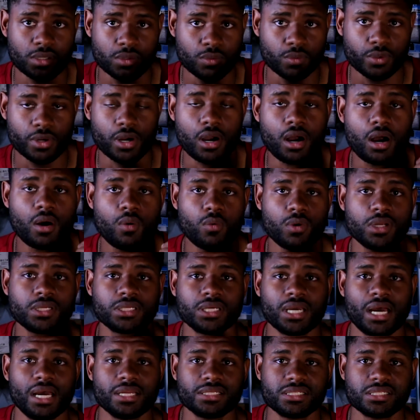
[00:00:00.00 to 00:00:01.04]
We're all one
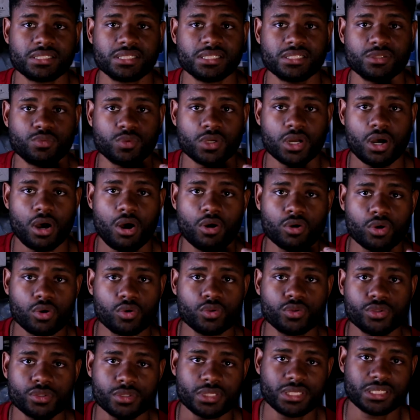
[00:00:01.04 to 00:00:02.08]
consciousness. We all go
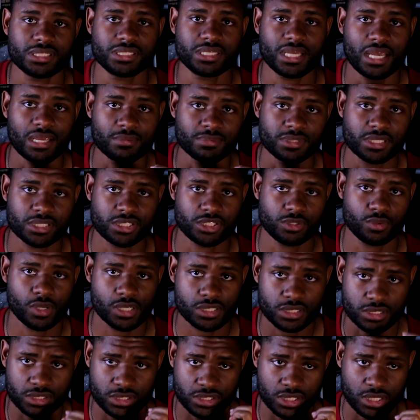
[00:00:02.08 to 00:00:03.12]
through these same
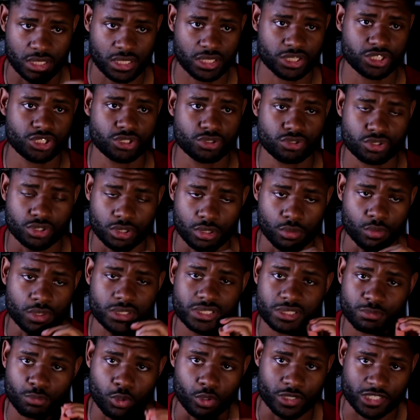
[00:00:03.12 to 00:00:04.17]
situations and issues. No
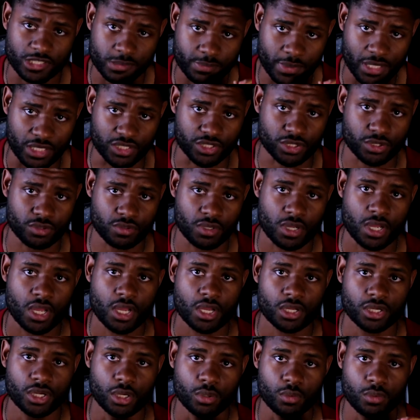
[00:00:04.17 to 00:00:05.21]
one's more special.
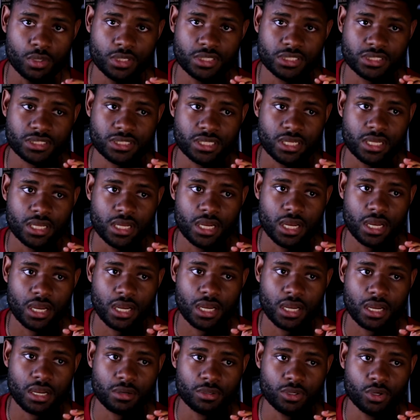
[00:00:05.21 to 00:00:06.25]
No one's
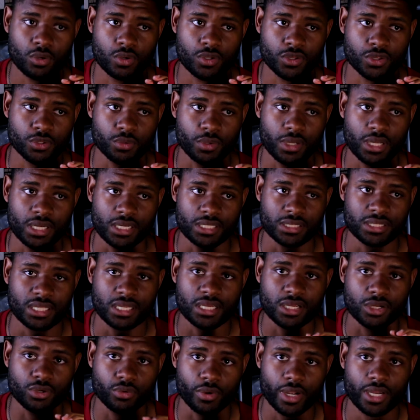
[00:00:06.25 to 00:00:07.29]
going through
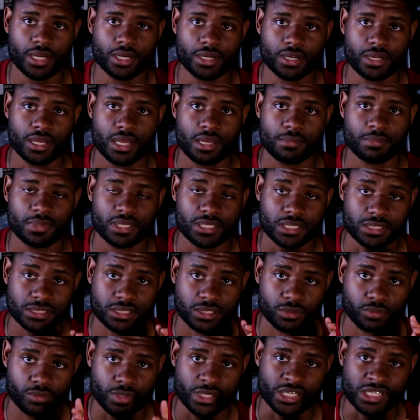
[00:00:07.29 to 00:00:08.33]
anything greater, because the
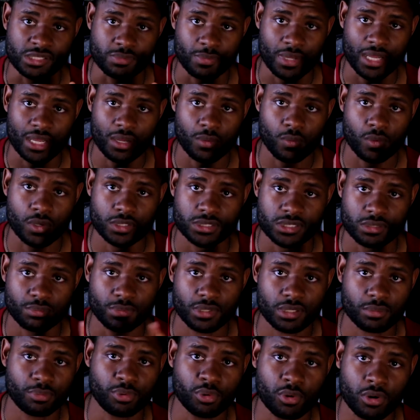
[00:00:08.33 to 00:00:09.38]
rich man wants to be
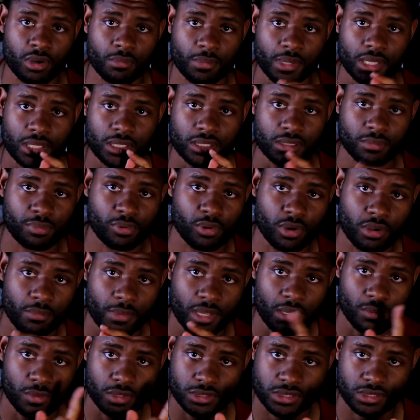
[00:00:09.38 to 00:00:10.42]
the poor man and the poor
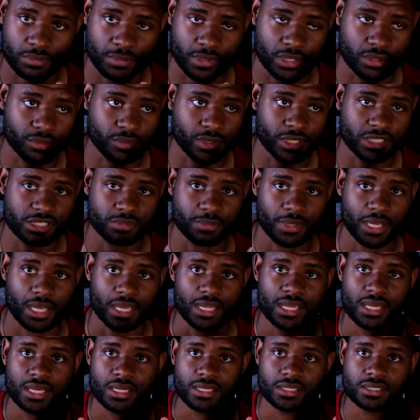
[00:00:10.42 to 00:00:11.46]
man wants to be the rich
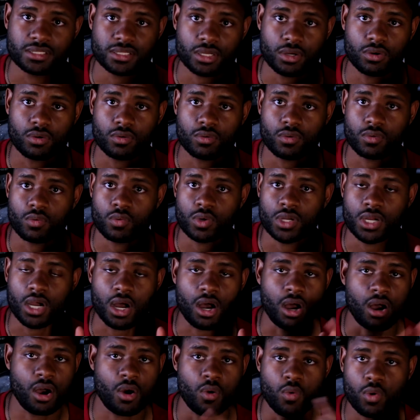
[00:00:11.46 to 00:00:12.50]
man. So we
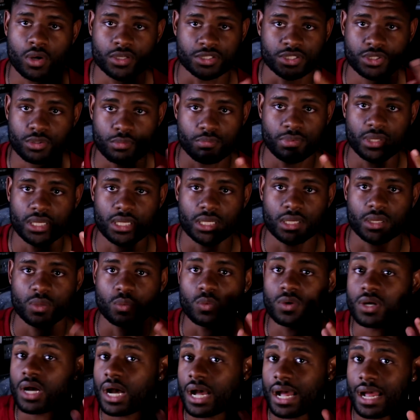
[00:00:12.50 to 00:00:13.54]
all want to be
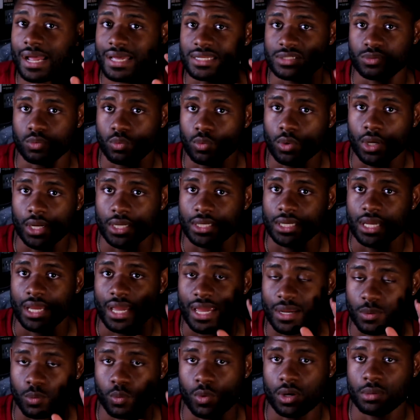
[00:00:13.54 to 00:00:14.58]
as one
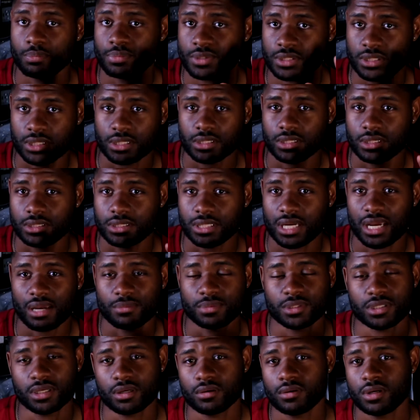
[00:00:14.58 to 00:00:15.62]
at one particular time.
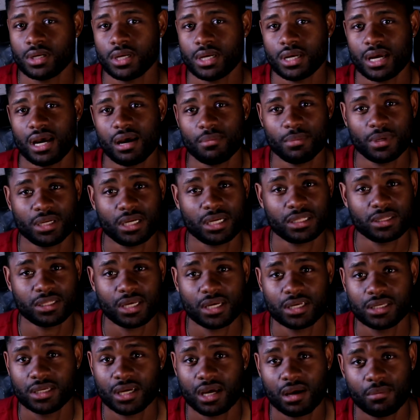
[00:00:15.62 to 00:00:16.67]
So, I mean, I
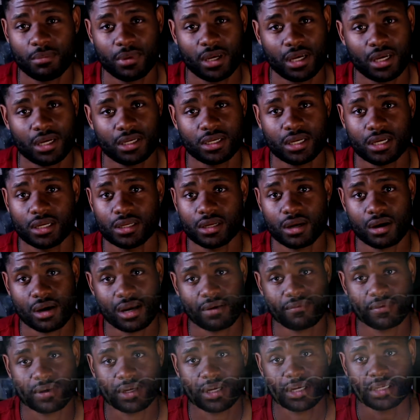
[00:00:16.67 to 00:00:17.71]
thank y'all, man, and y'all
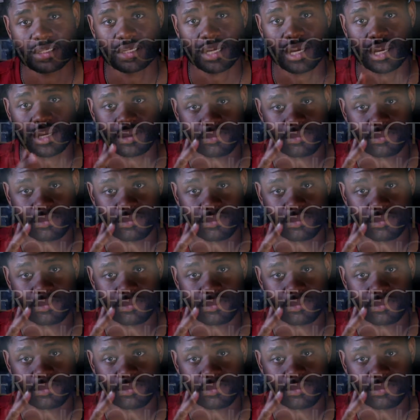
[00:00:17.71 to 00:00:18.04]
have a good day.